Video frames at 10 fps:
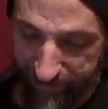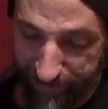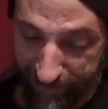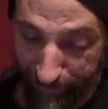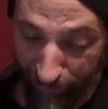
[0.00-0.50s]

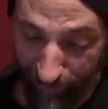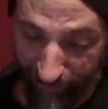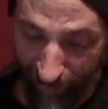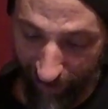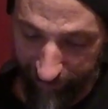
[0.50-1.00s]
but apparently
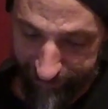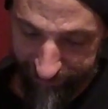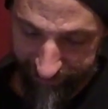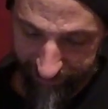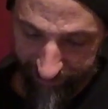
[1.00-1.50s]
not.
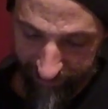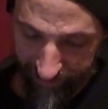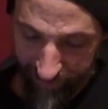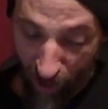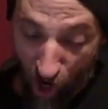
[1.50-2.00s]

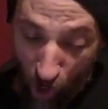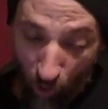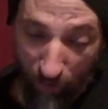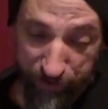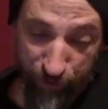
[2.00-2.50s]
Oh,
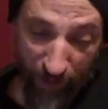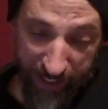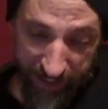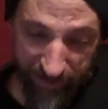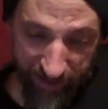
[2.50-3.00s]
I was
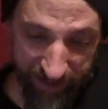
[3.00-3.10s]
writing. Look